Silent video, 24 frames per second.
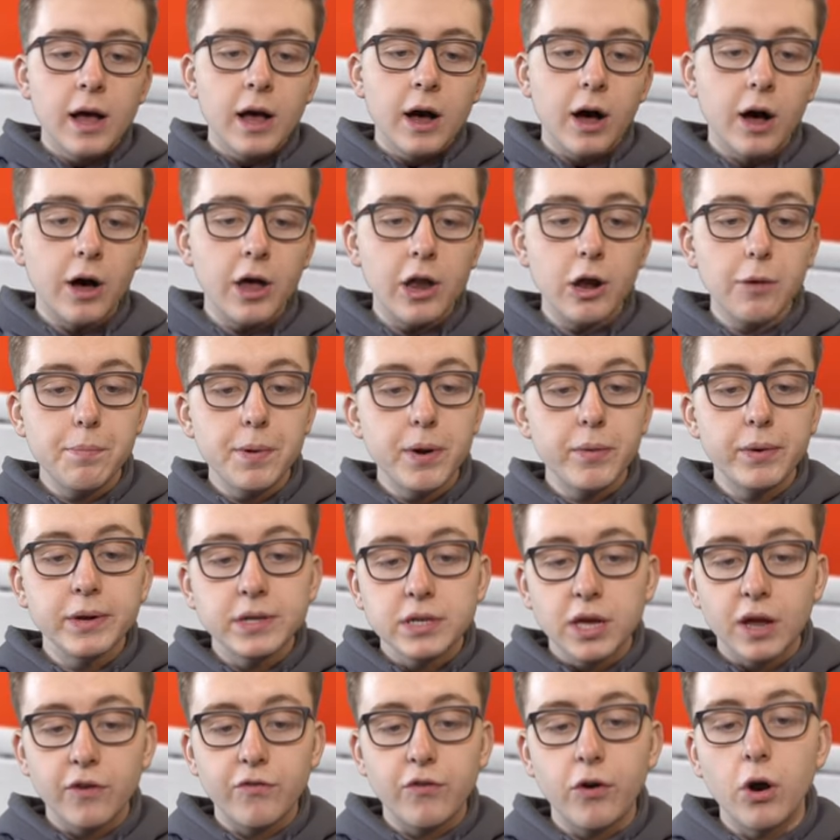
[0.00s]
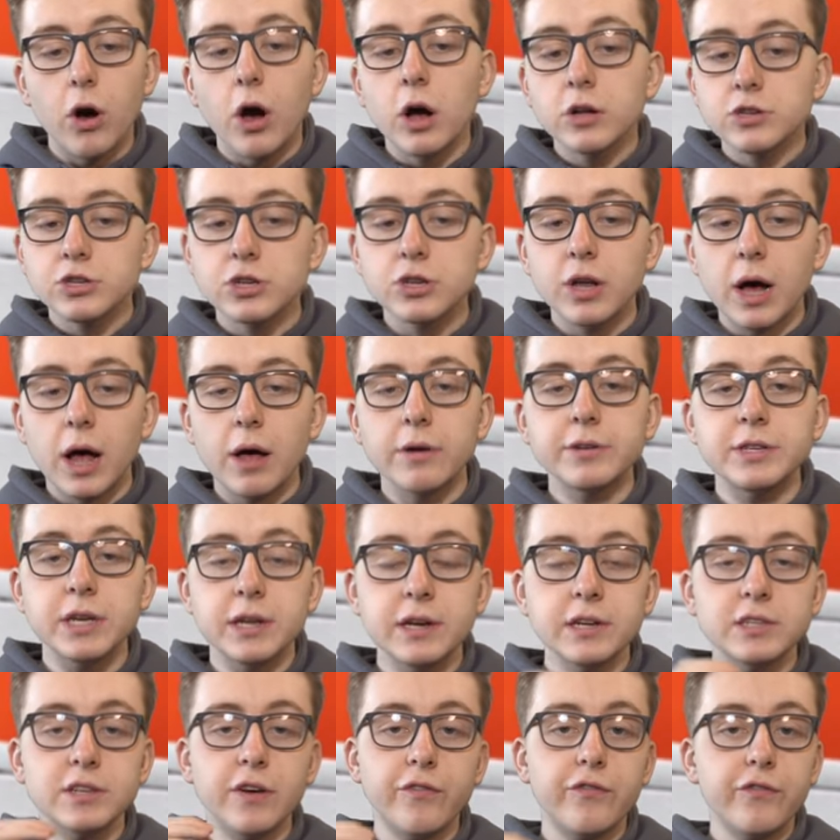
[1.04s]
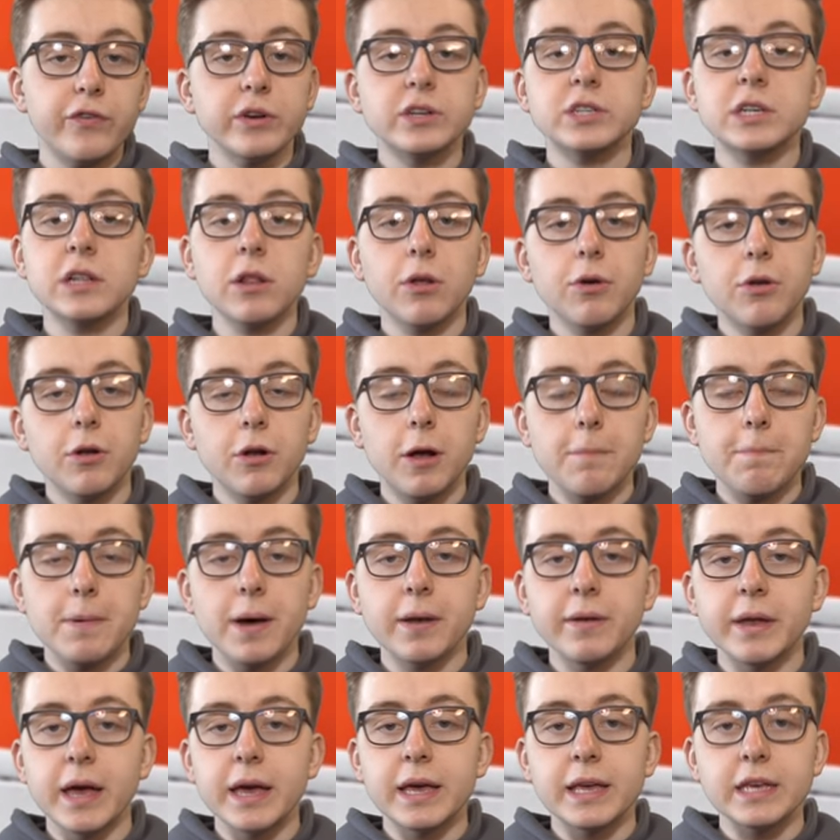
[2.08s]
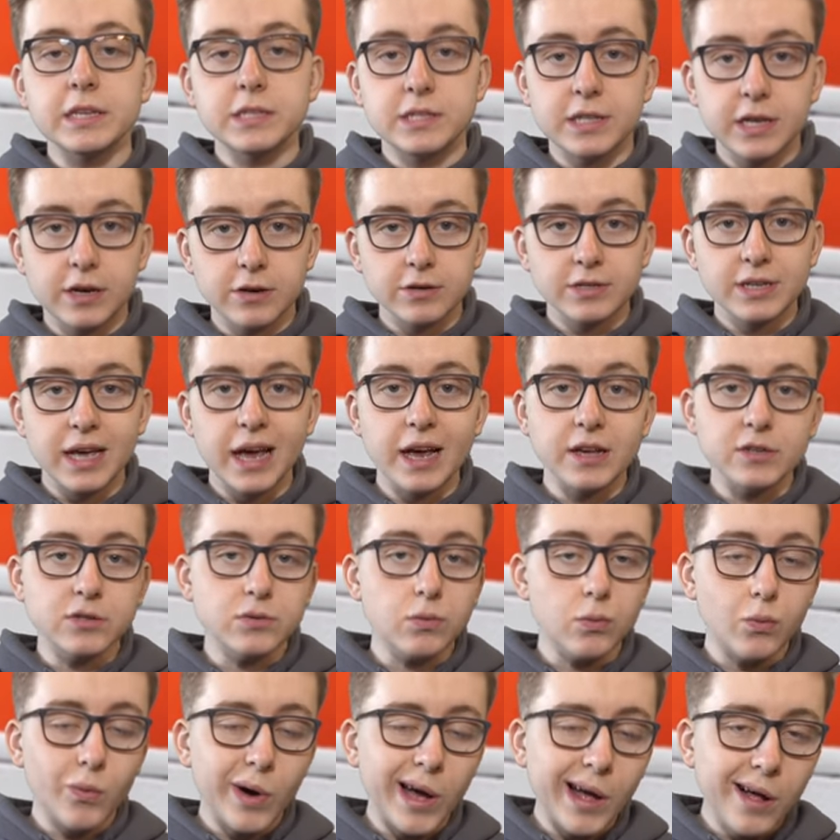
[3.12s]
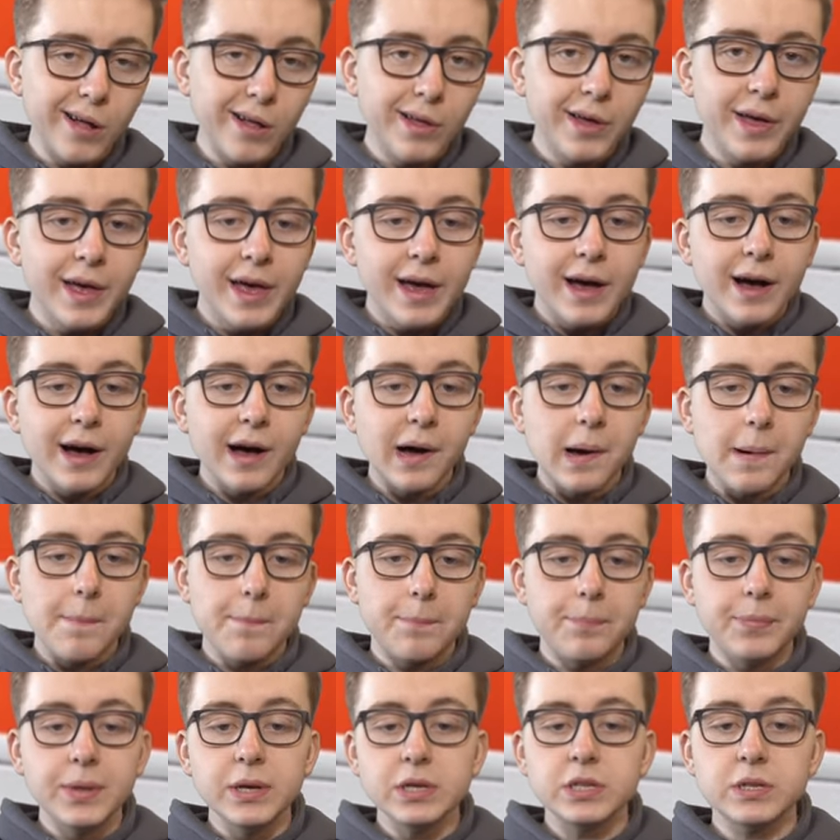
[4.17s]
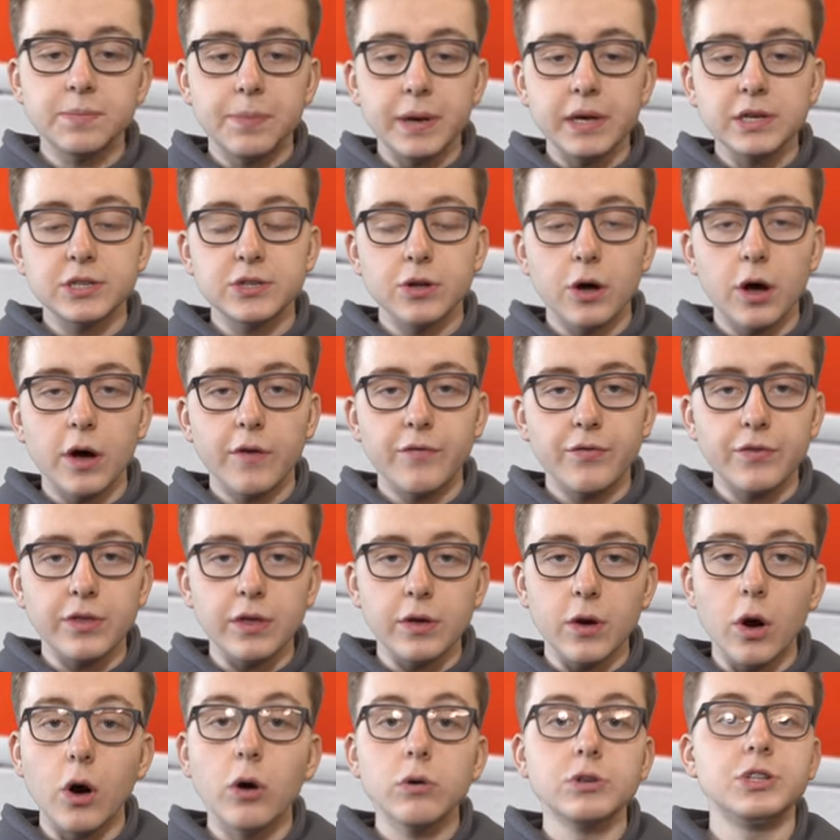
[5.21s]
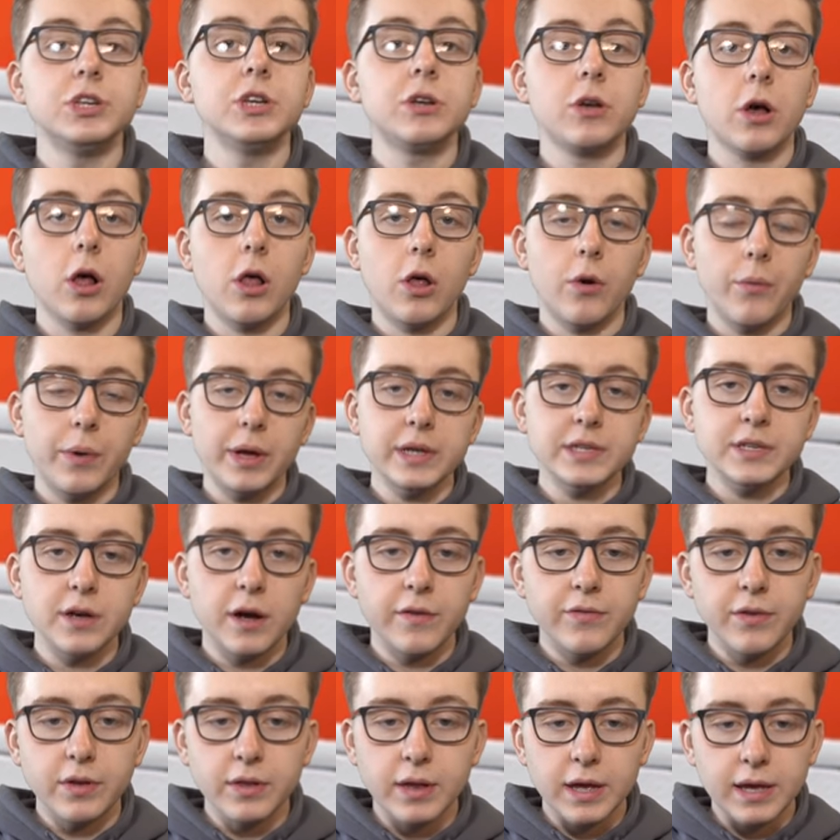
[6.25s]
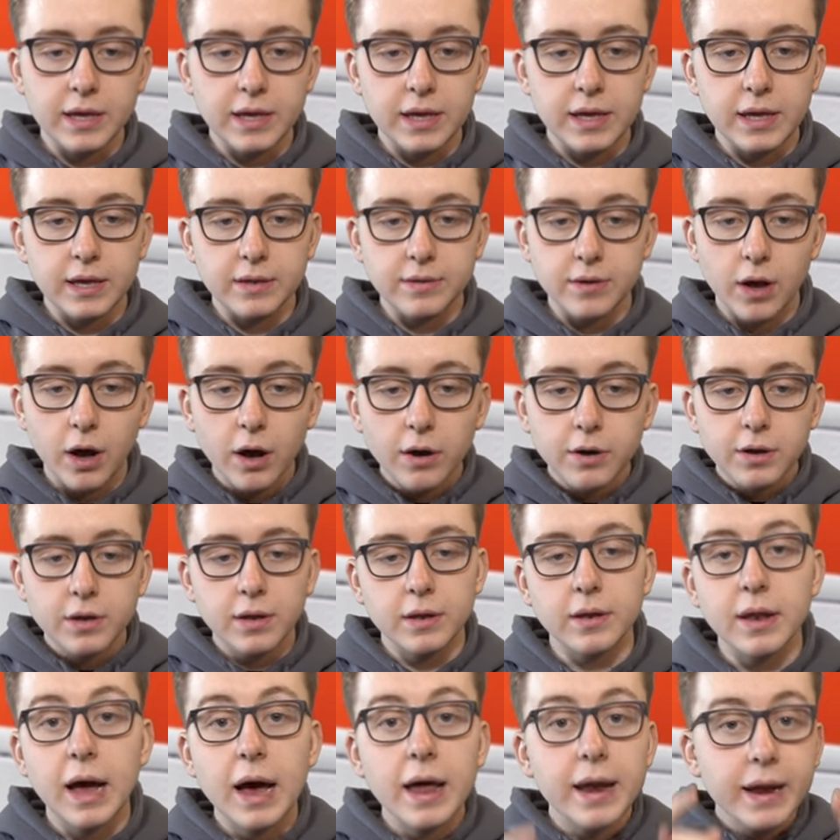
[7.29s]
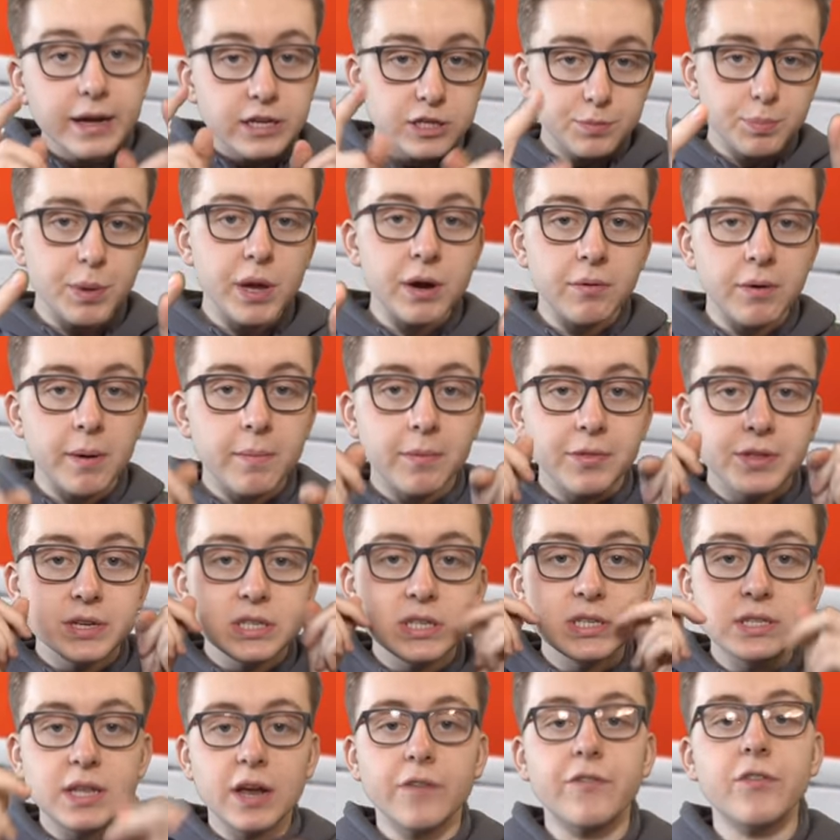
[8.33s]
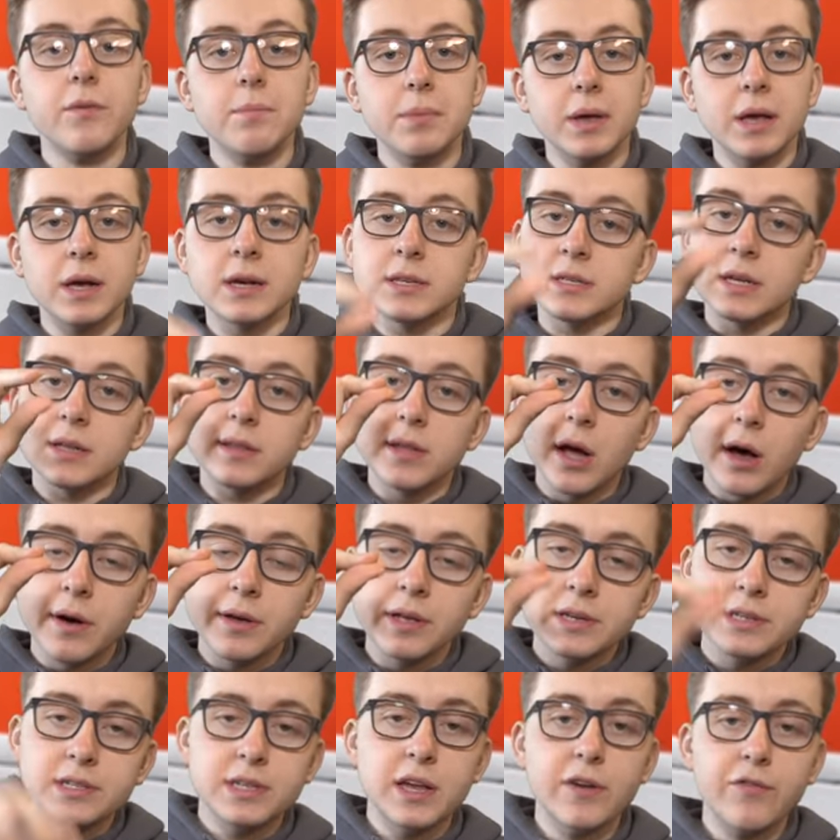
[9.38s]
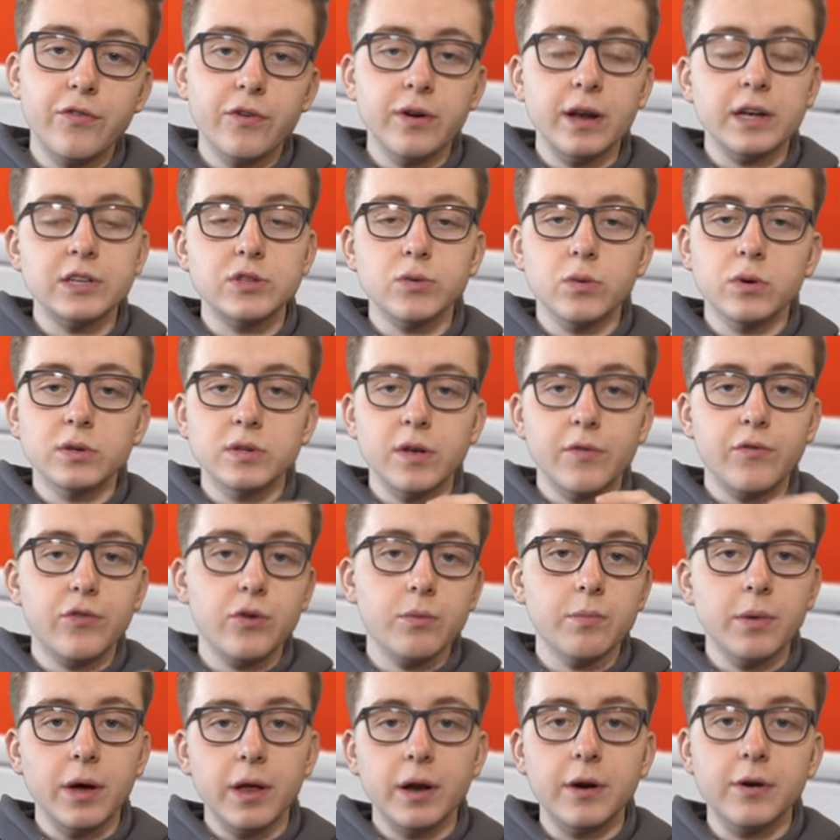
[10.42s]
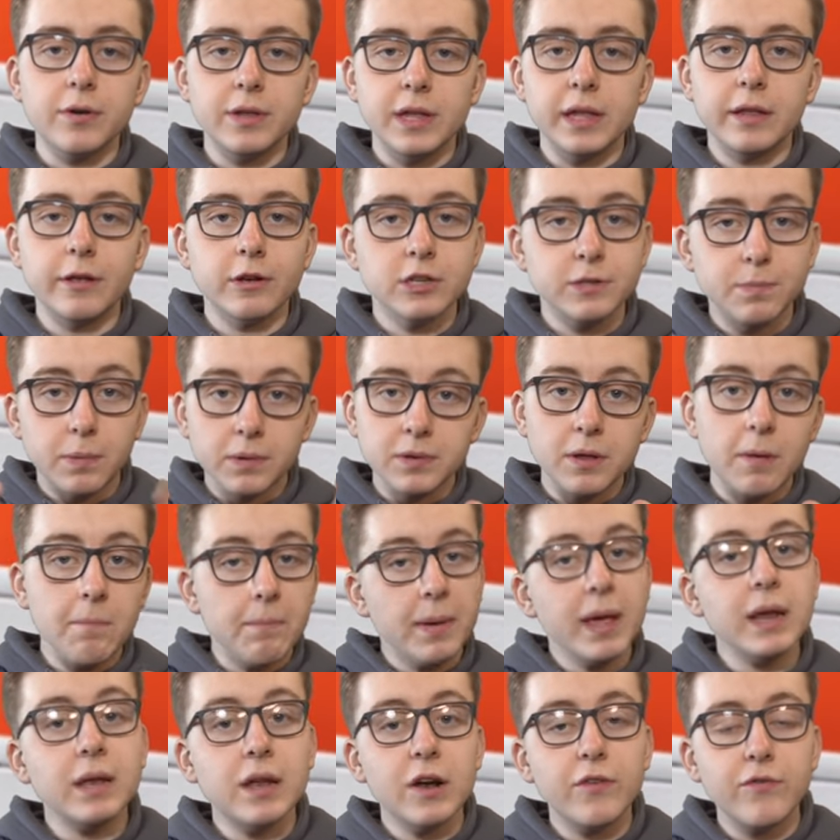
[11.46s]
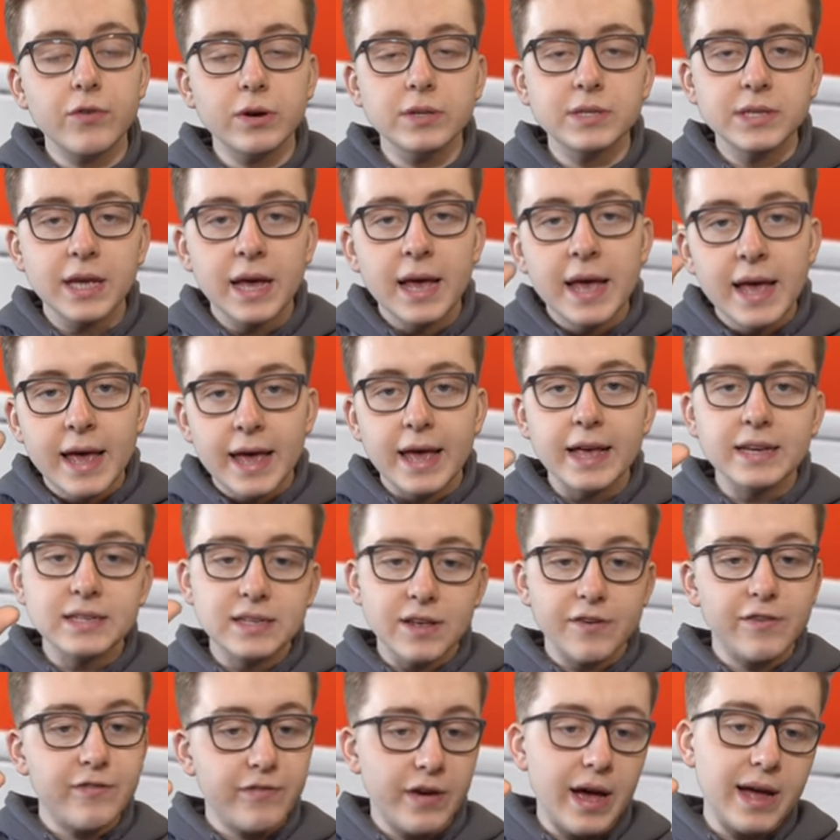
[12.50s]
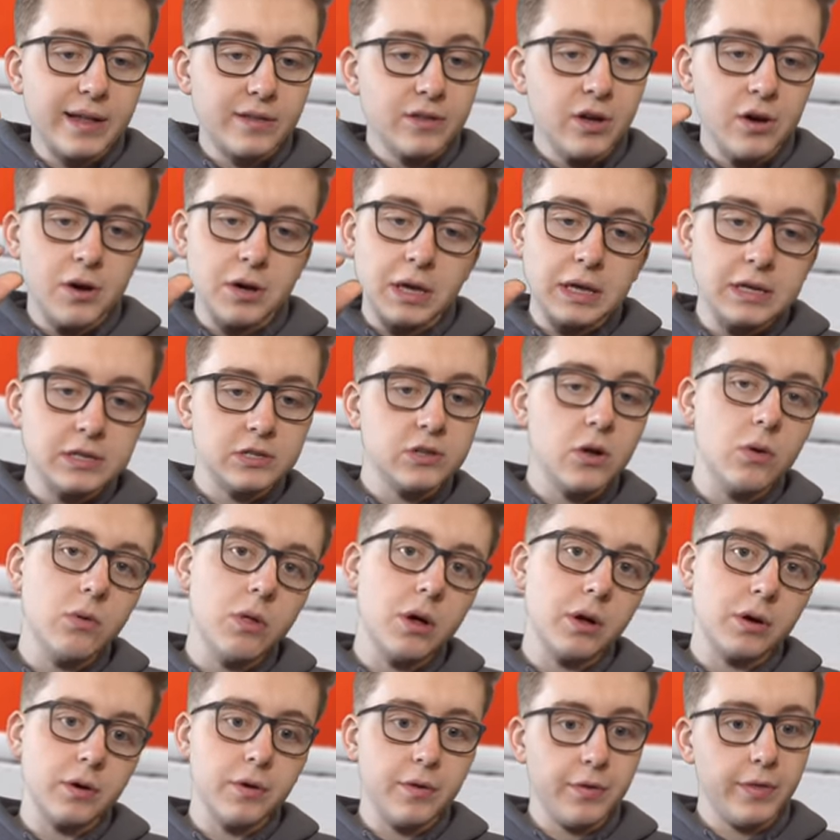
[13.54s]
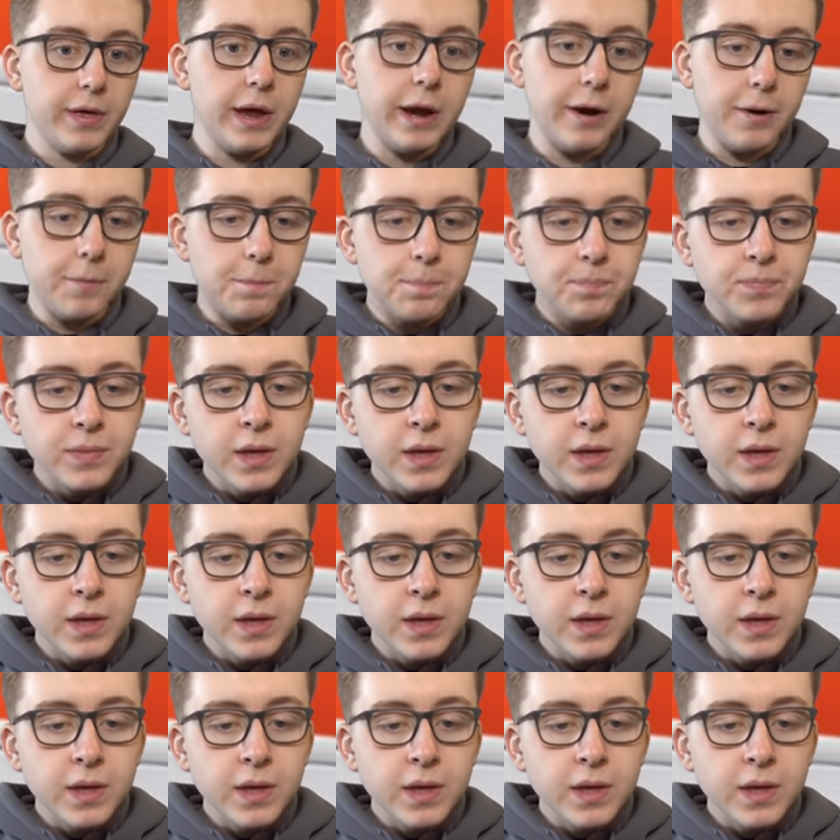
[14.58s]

Uh, it'll be retained for $100. It is officially loaded up on Nike sneakers as well. Uh, this is based off the OG colorways of the Nike Dunk. Not SB, remember, this is different because the tongue is different as well as a few minor details, but the main difference is the fat tongue is no longer there.